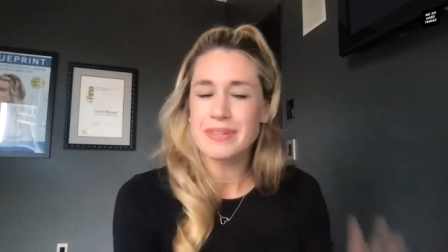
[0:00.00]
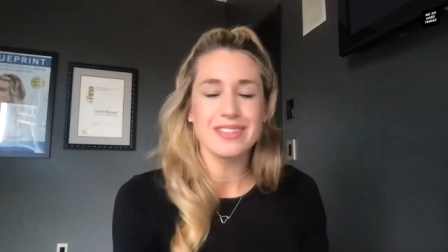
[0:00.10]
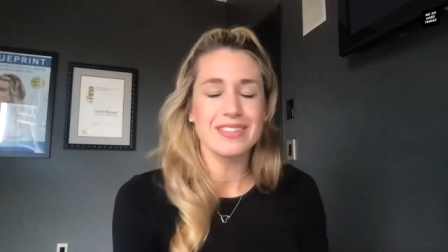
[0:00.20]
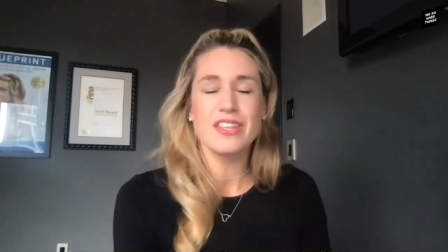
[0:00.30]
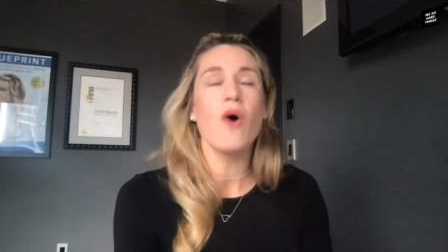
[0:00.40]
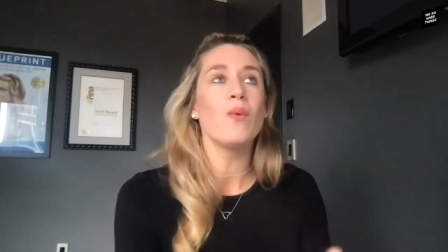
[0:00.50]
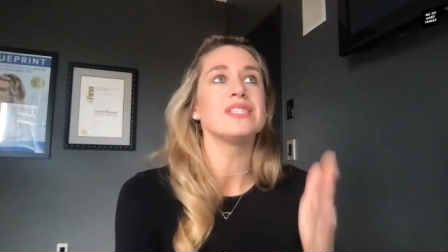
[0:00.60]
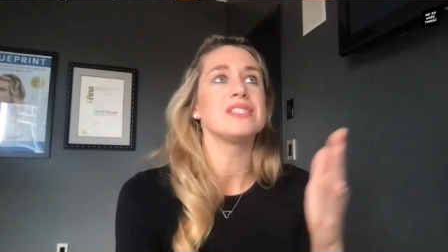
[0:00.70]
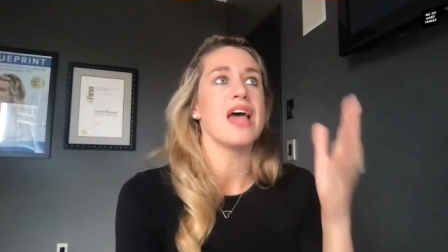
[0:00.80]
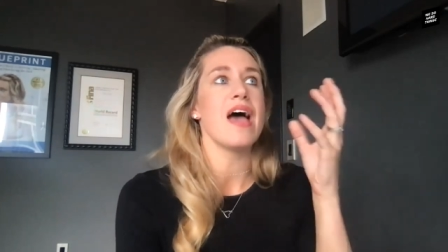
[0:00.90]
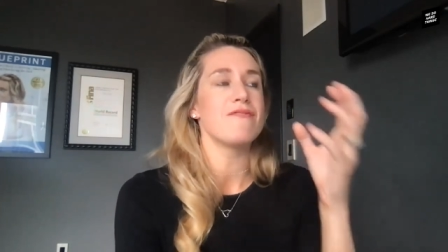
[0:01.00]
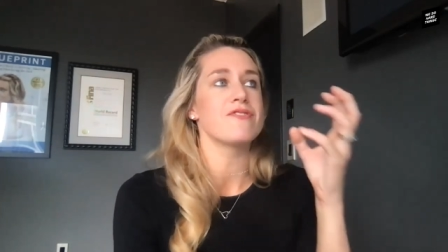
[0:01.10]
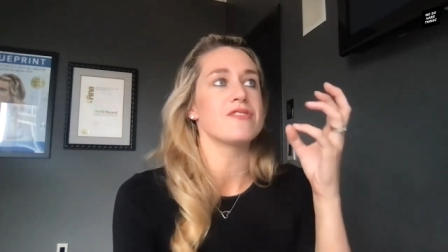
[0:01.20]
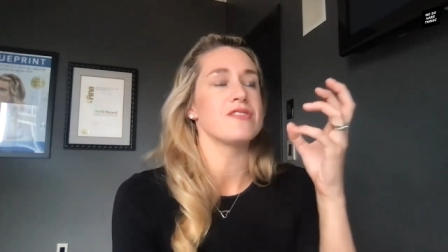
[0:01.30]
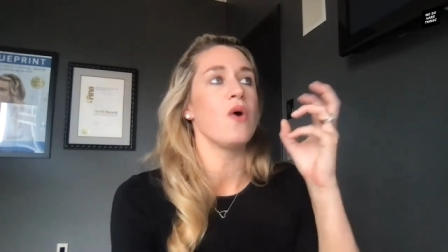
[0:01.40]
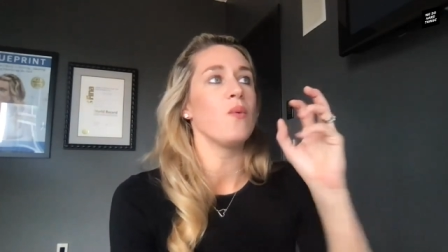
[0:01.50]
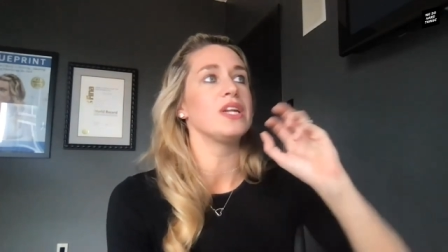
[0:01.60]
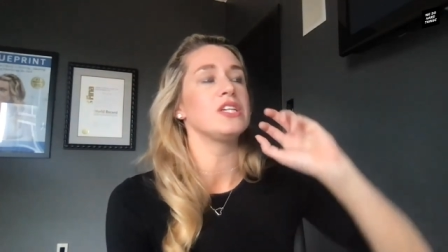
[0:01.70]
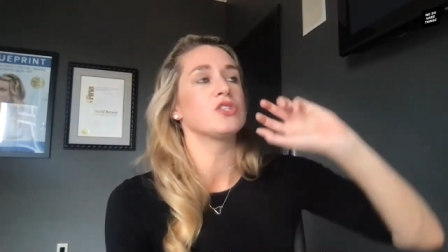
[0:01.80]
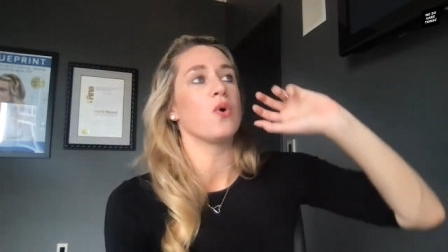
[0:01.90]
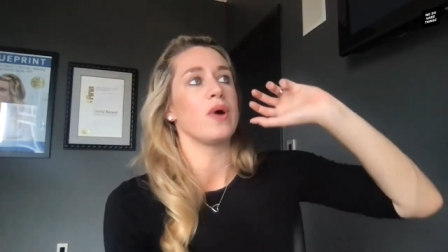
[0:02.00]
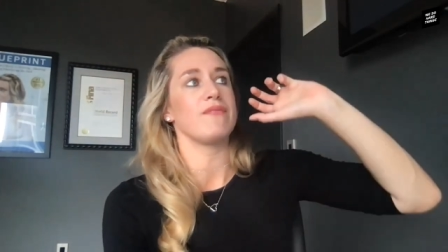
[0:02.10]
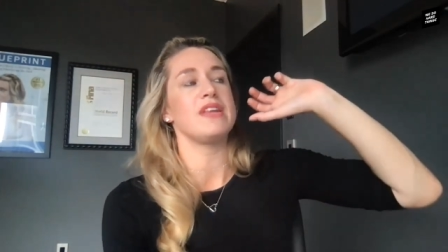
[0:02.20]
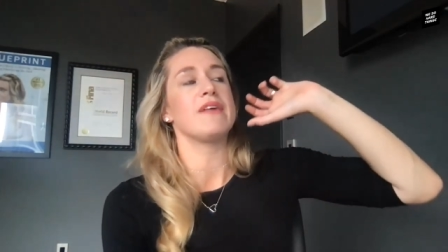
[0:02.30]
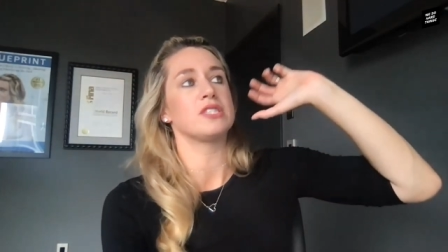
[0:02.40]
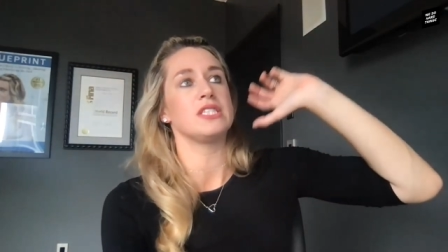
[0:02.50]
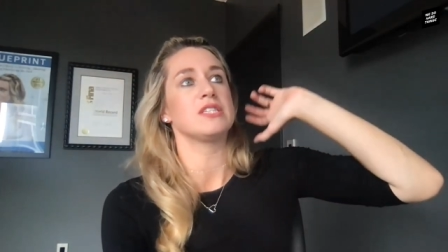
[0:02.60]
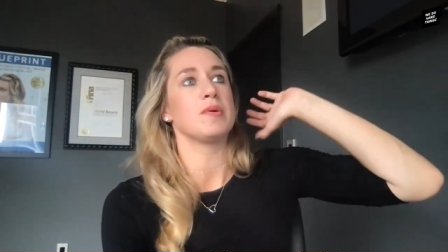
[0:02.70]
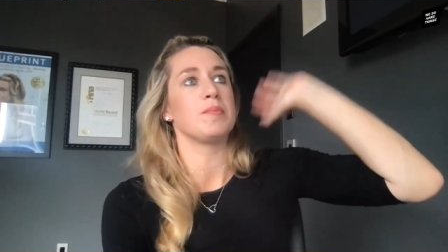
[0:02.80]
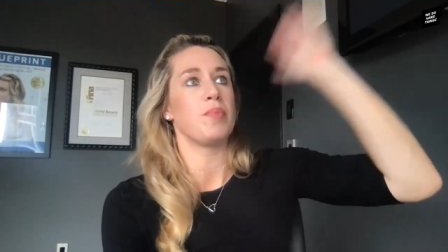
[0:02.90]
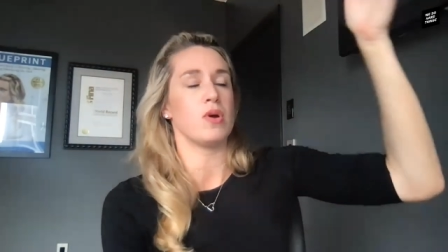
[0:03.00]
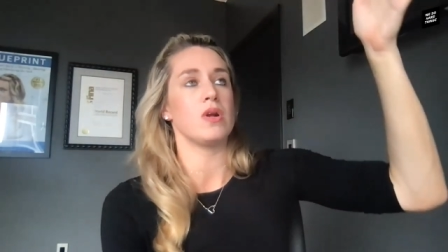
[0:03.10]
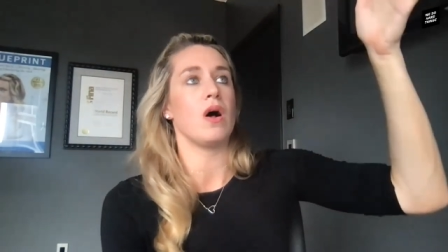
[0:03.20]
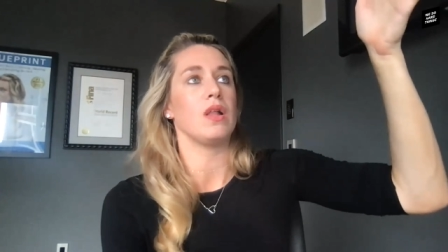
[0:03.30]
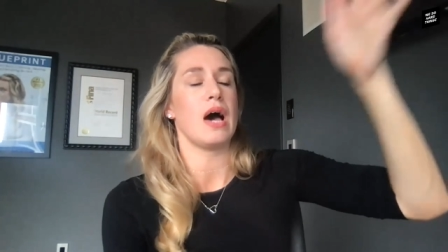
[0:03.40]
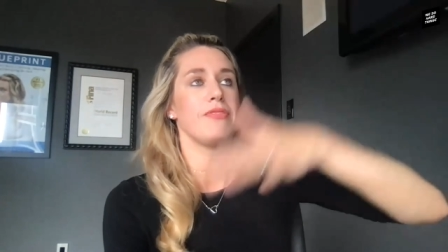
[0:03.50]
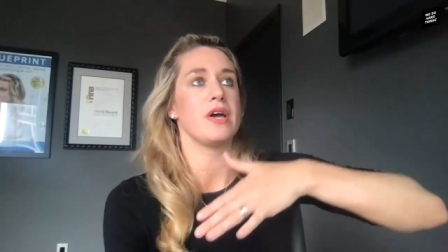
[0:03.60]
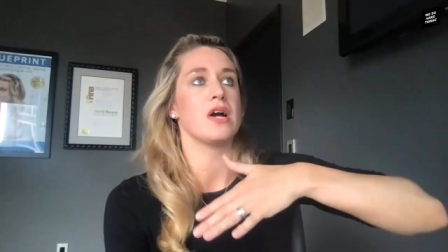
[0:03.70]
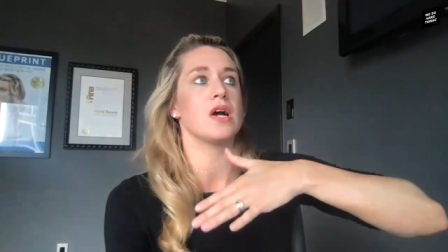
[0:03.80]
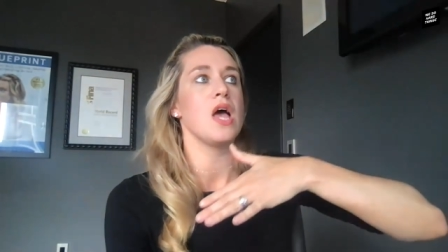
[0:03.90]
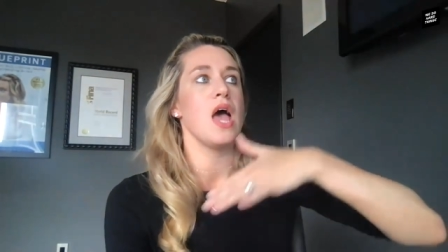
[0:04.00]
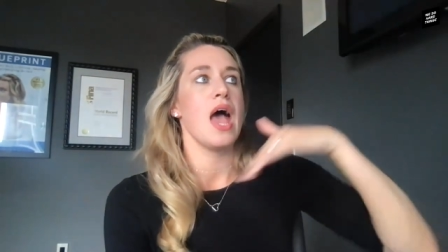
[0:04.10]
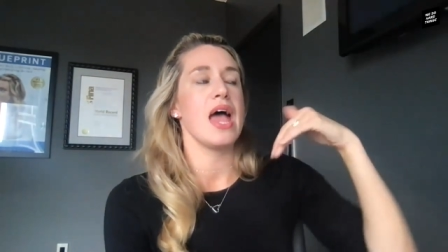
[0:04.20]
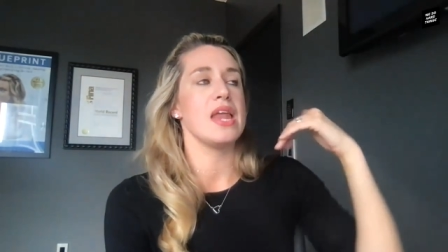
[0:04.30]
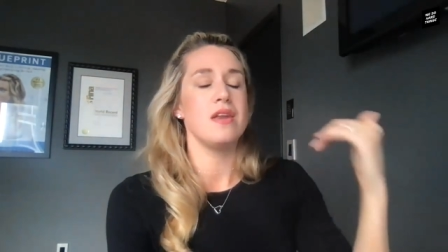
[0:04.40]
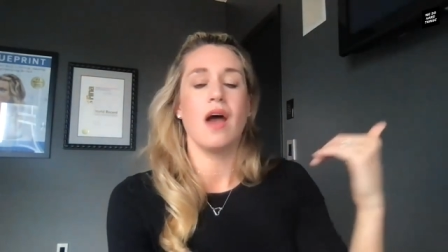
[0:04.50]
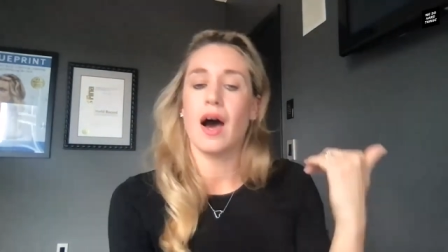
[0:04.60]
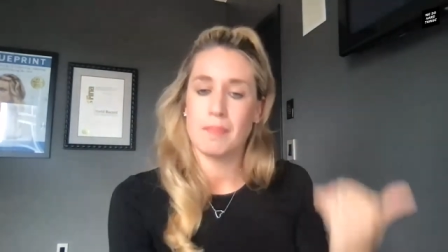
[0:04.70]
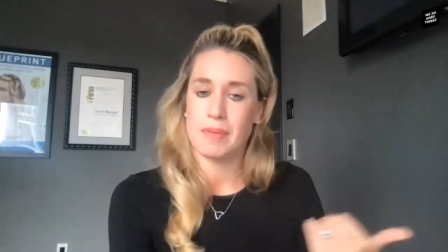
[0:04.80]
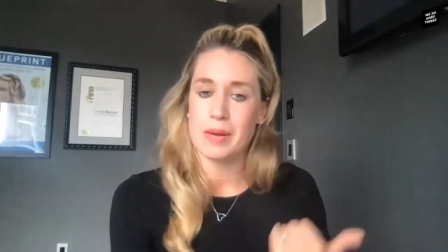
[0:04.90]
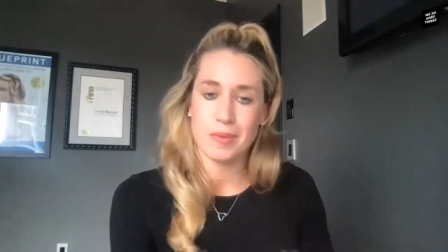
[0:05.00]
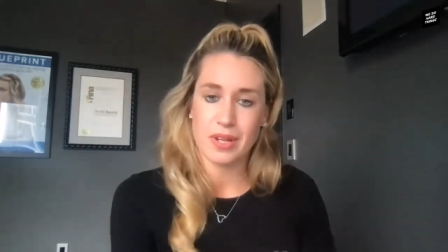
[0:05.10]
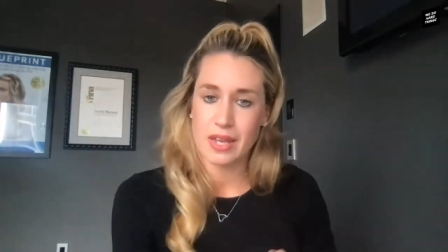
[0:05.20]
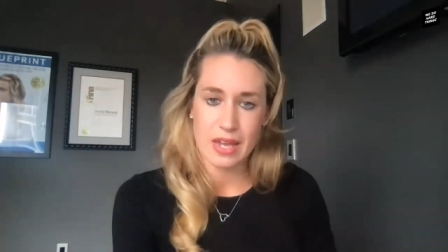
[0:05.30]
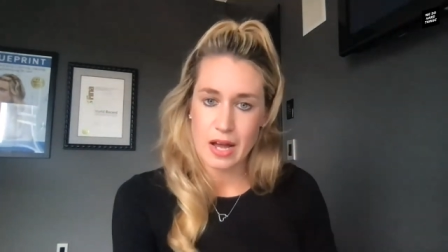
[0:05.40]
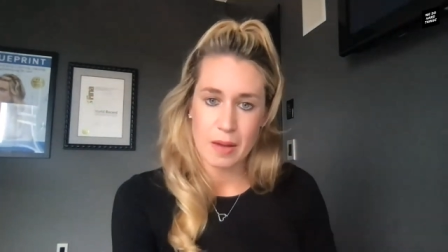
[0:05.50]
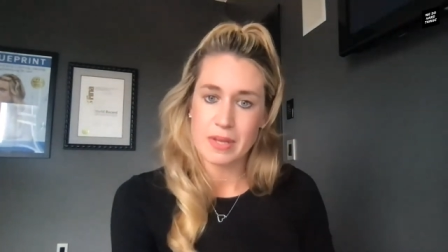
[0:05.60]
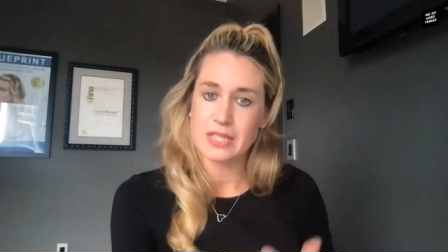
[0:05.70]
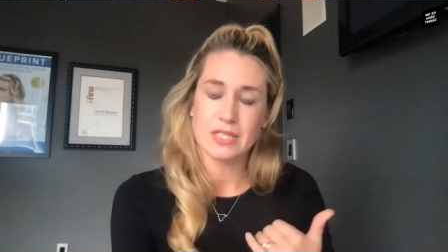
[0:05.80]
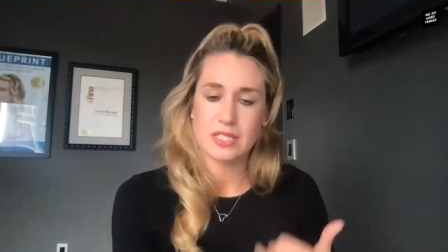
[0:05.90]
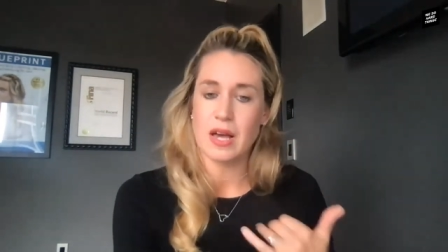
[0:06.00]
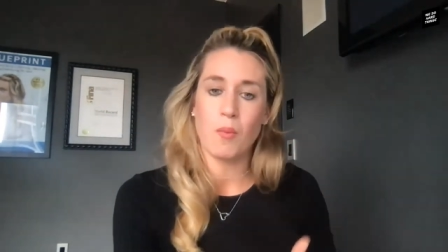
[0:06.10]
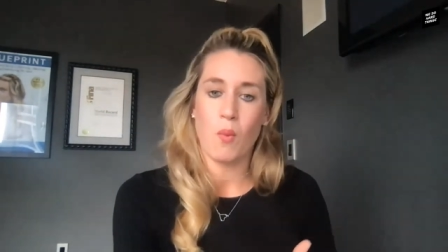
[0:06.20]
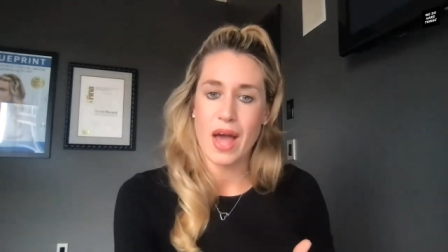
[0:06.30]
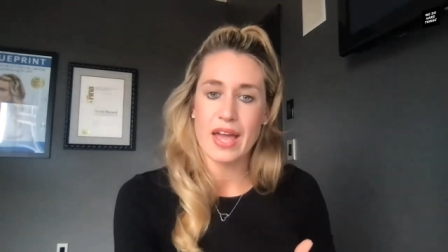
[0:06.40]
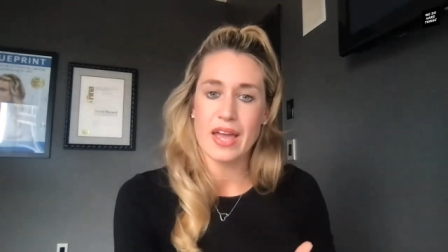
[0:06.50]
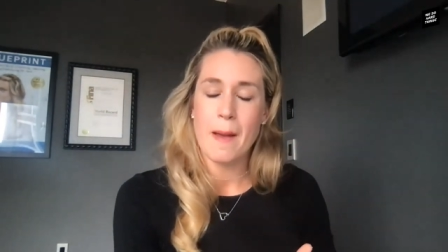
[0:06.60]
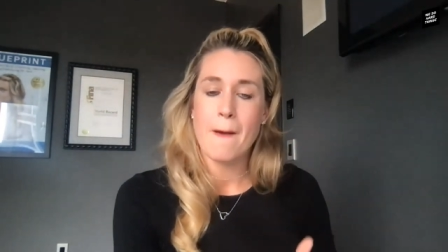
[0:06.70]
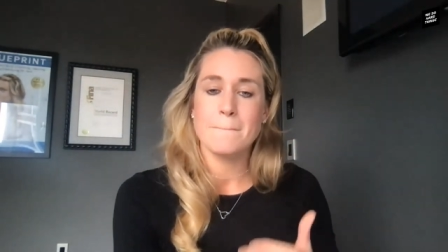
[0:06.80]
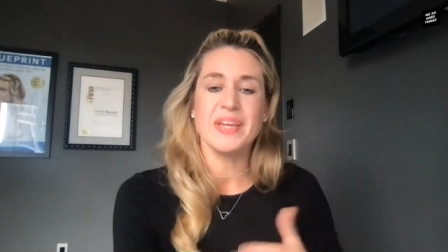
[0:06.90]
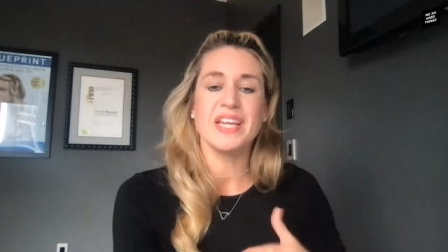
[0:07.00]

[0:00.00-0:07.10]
But no one's ever, no one is going, I've never seen someone put it all out there and not be able to get up in some way